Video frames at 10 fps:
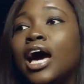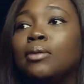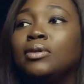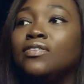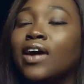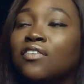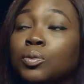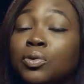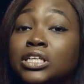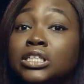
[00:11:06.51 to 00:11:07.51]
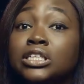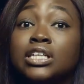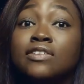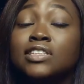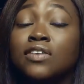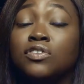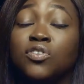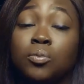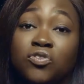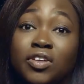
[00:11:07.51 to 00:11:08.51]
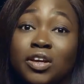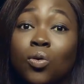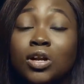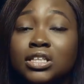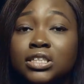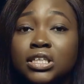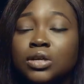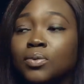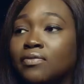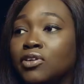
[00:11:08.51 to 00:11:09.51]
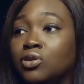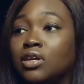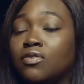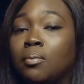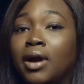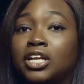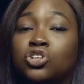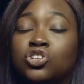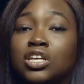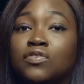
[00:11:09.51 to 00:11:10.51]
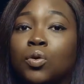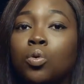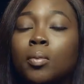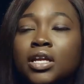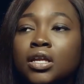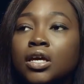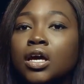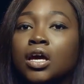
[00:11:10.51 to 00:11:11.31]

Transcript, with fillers: I believe everybody deserves every form of equality. Whatever you give a man, you should give a woman